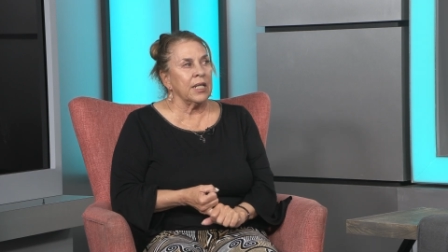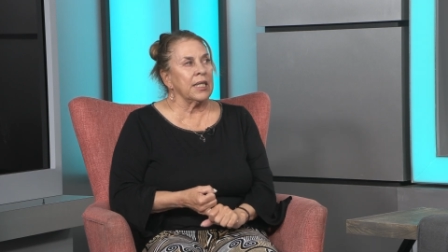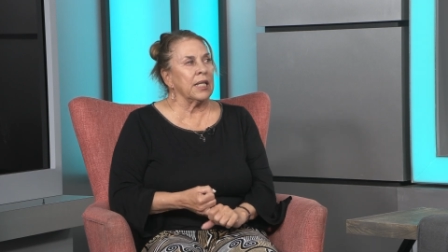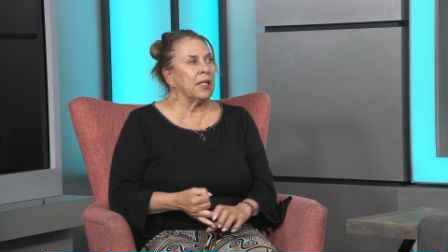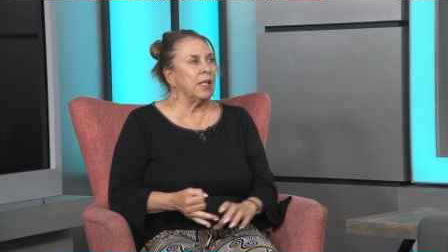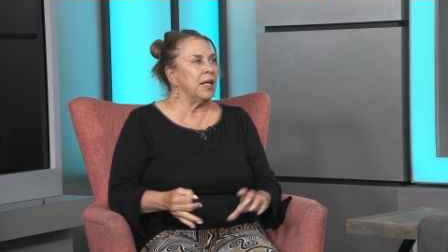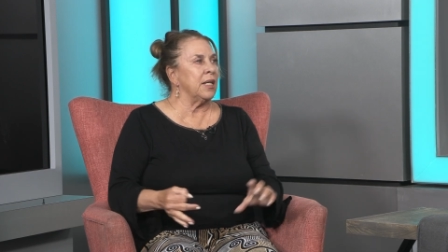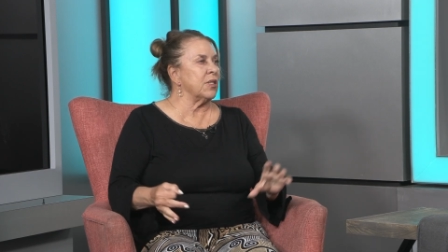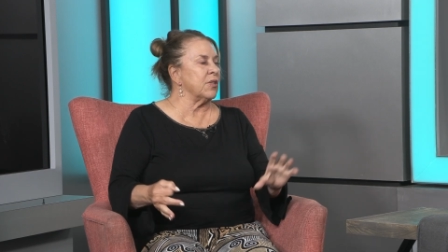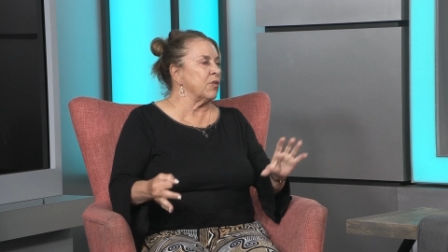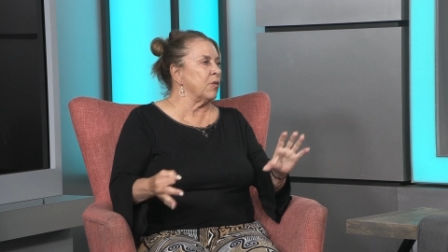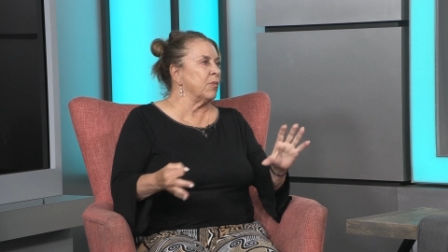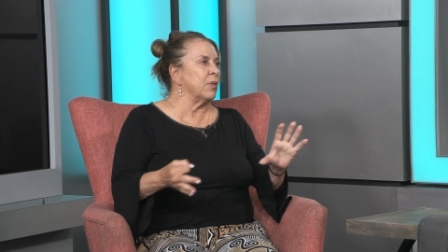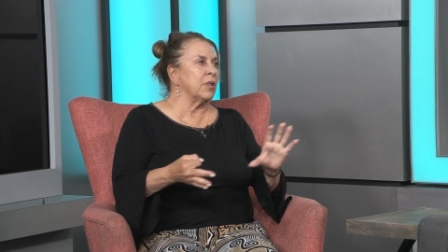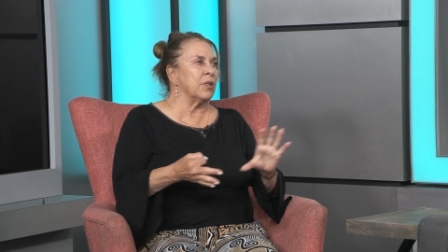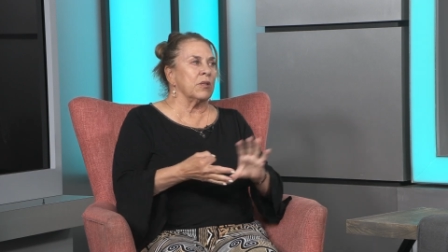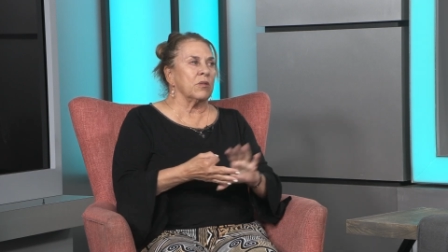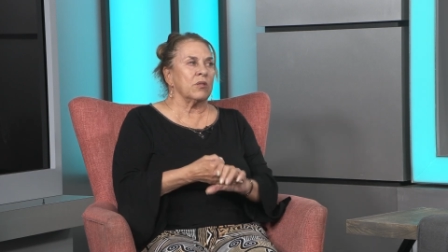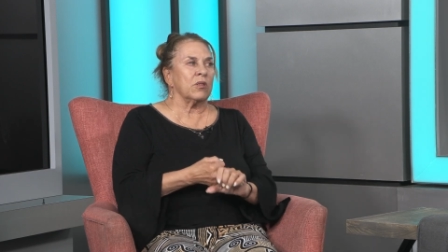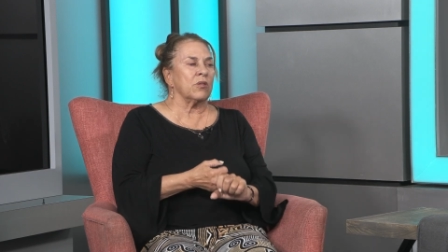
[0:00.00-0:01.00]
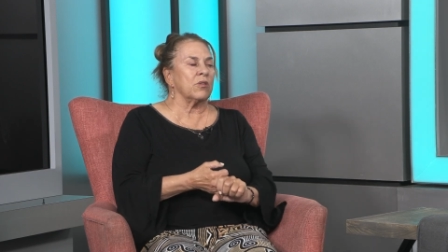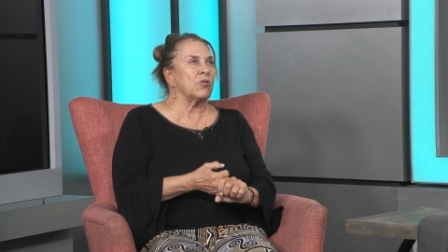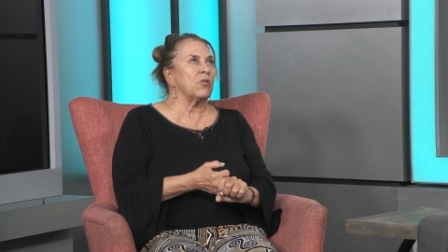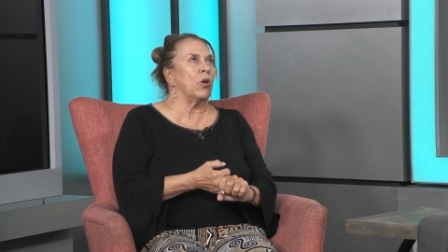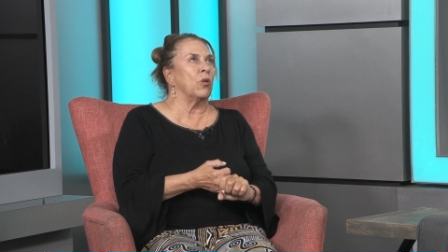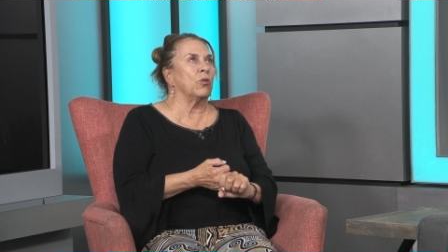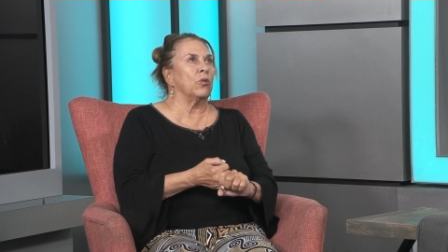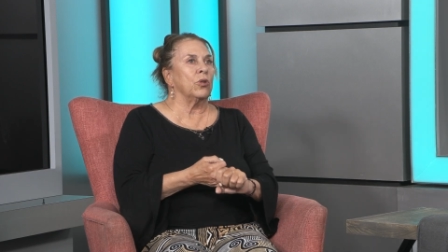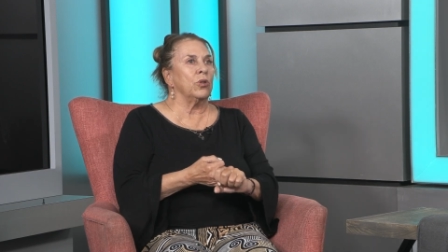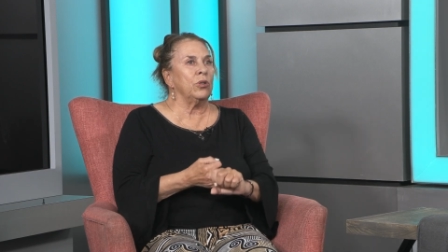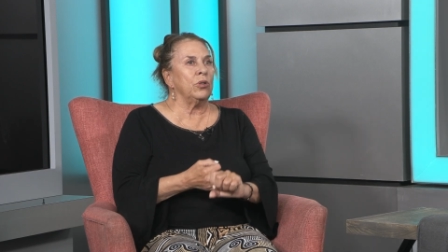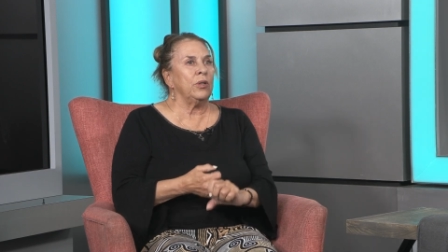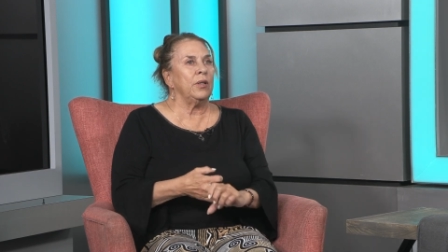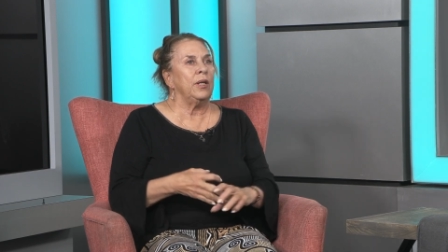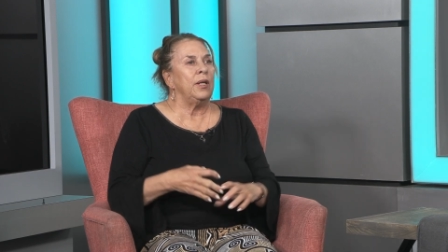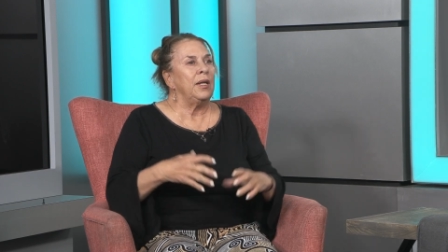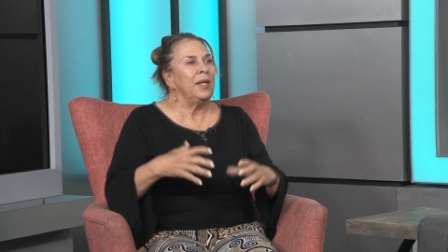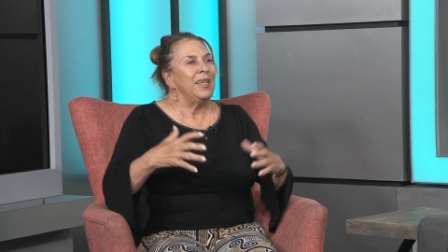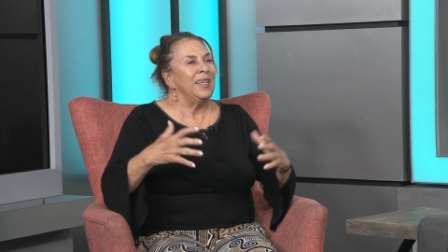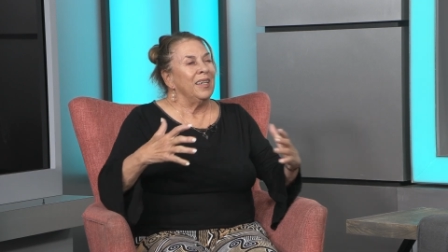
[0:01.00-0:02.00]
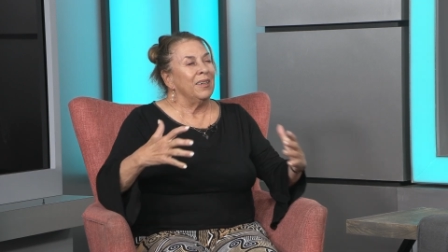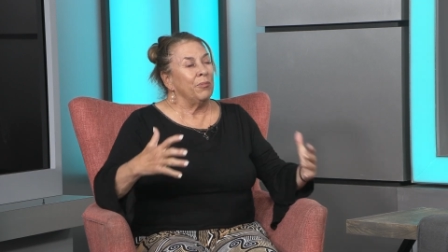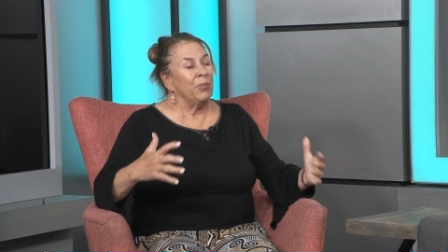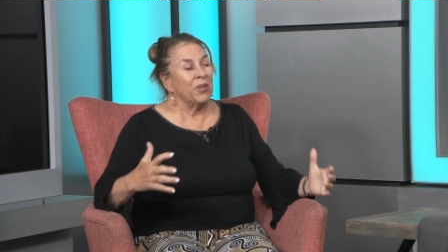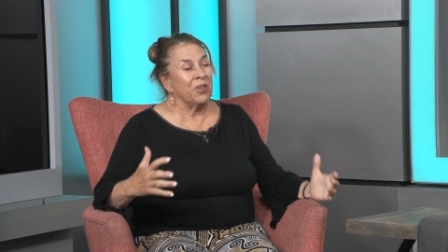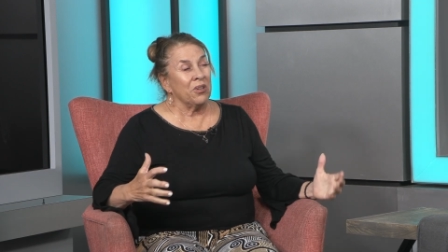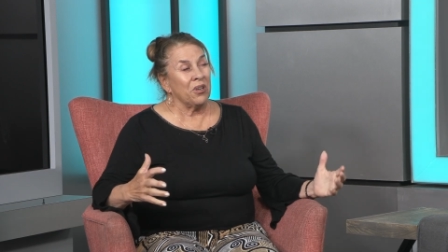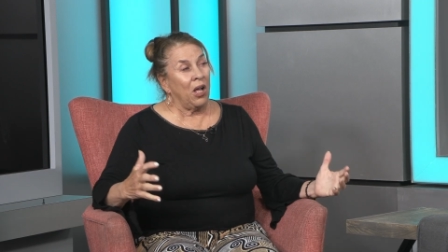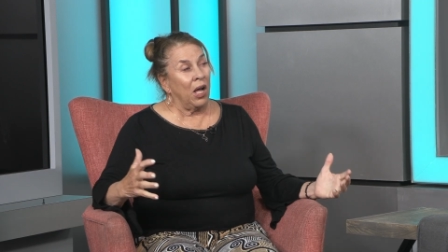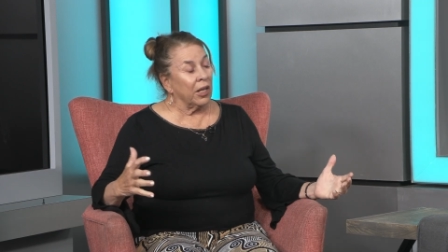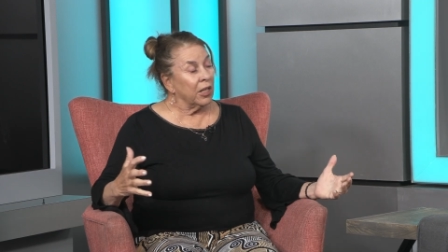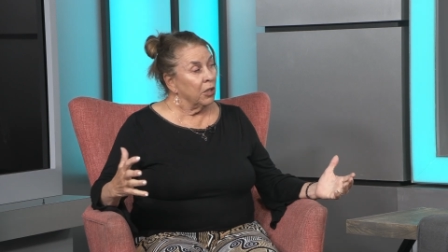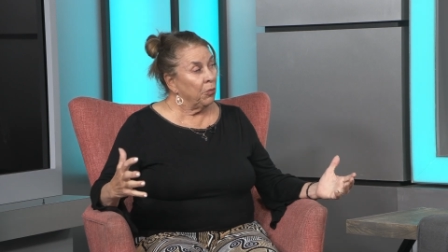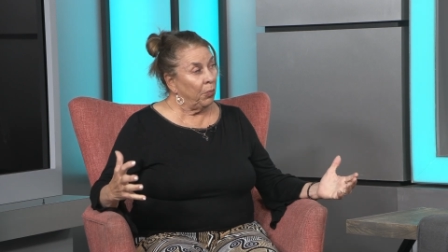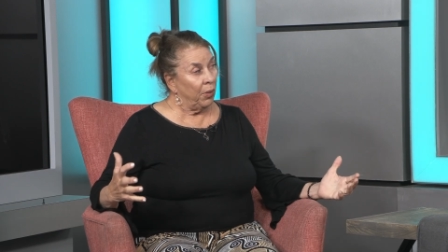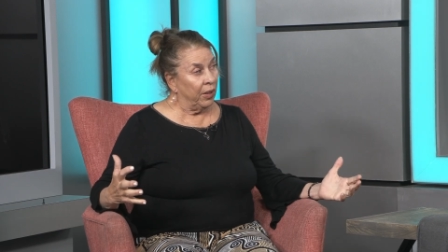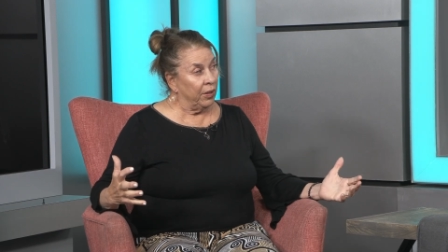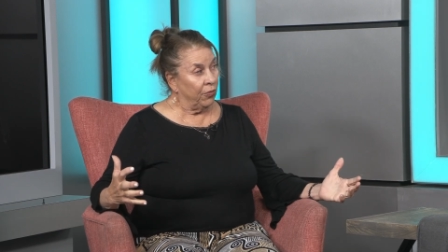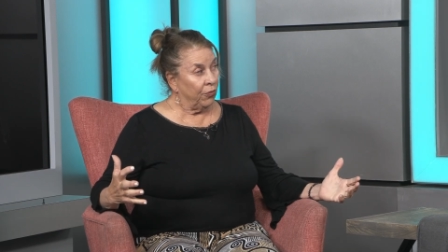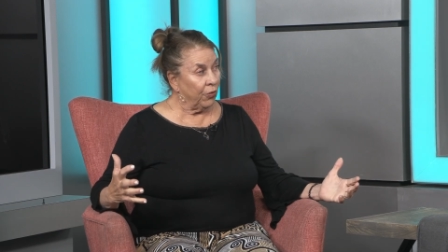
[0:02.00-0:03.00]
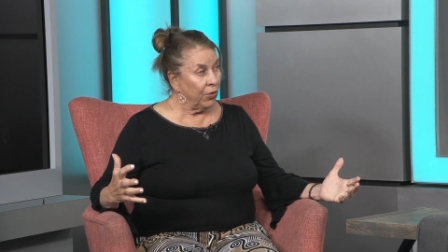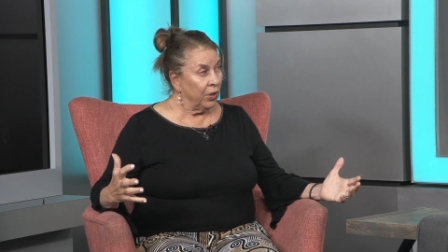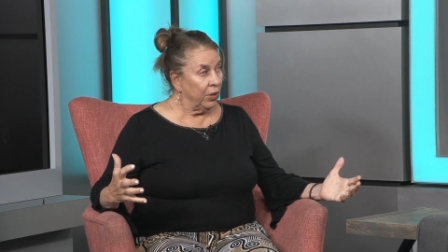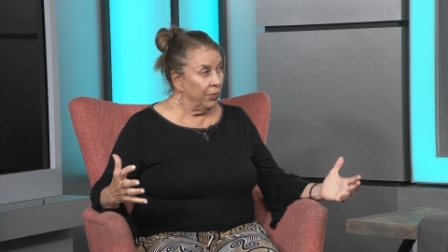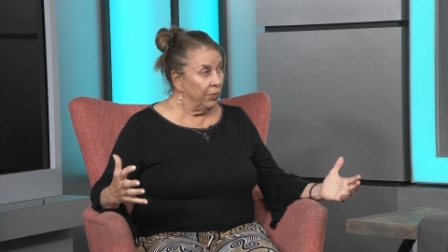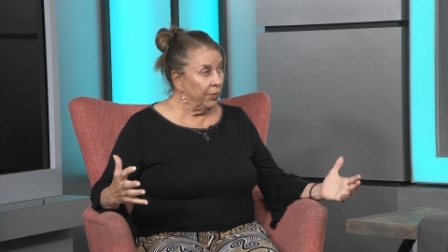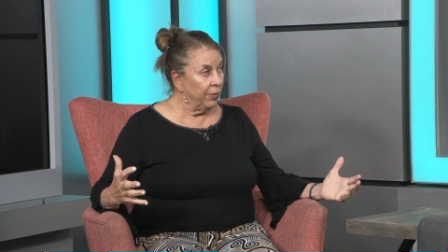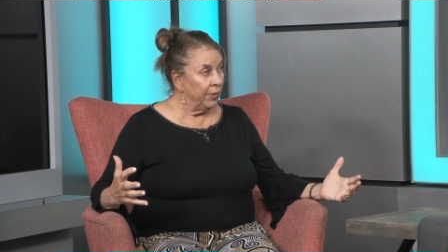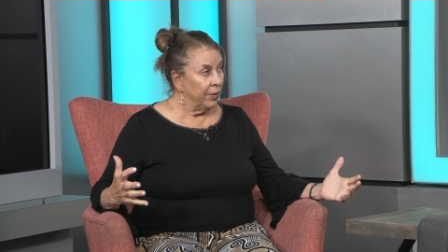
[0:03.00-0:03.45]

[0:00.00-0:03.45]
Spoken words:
the classroom and they're so good, but they're not going to play for you?